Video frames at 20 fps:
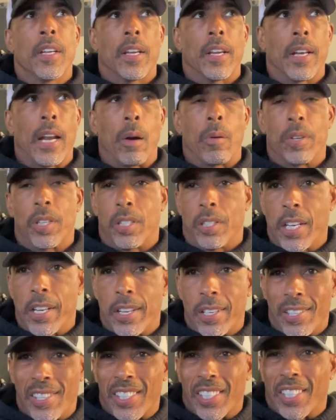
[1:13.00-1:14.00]
and I would see
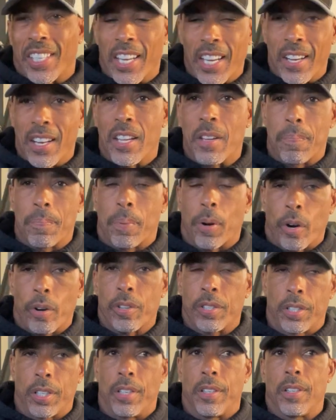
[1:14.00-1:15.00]
this skinny
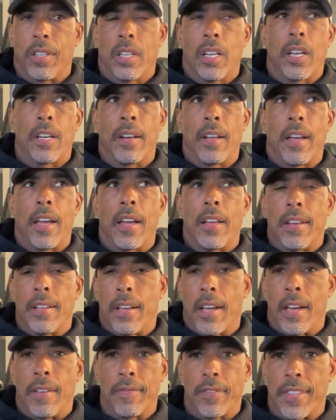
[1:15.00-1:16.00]
person
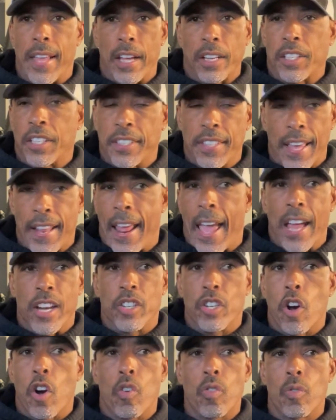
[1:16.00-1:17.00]
and that
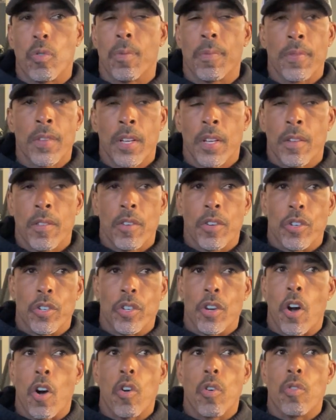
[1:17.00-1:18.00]
had
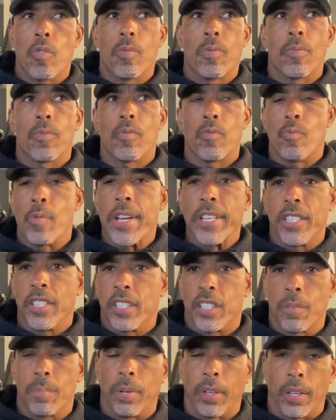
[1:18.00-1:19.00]
no
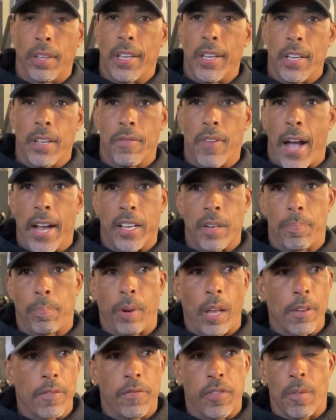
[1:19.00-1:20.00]
reason to believe I could
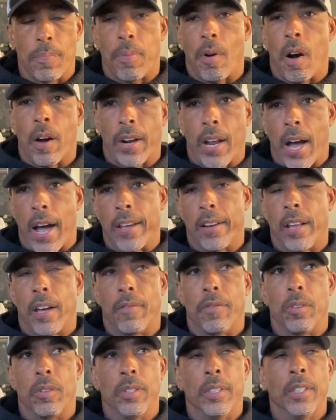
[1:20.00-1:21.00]
play football at a high
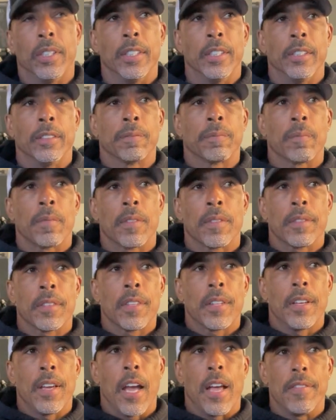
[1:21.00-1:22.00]
level.
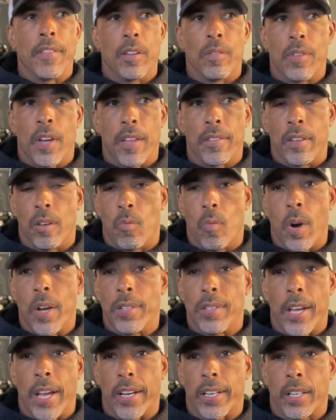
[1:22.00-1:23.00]
And then
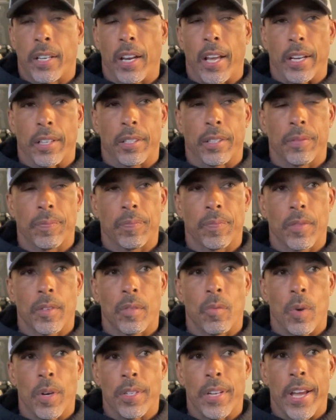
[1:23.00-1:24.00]
one day it clicked.
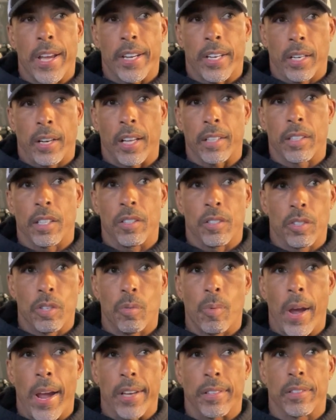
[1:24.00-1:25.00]
One day it clicked in two
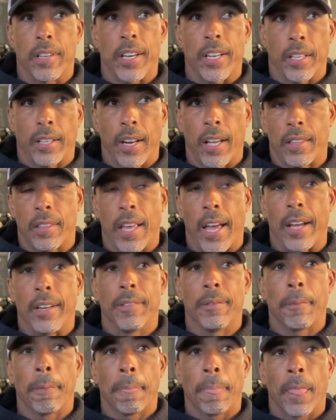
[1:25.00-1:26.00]
ways. It clicked
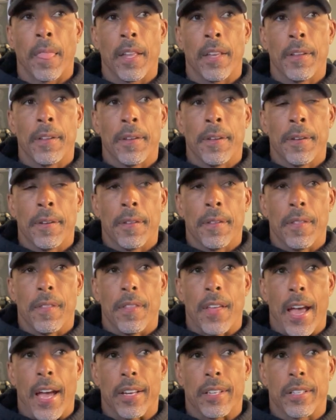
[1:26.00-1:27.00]

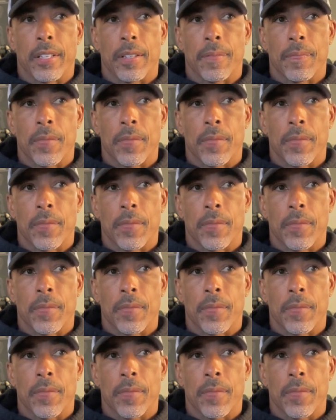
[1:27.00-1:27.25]
that